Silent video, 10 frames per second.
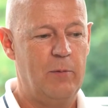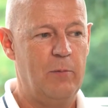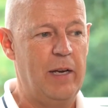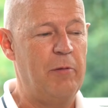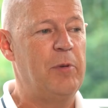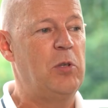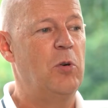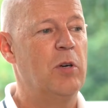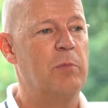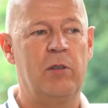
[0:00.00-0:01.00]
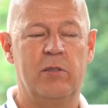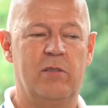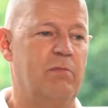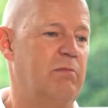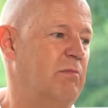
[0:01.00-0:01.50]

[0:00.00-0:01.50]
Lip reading: Whenever we talk about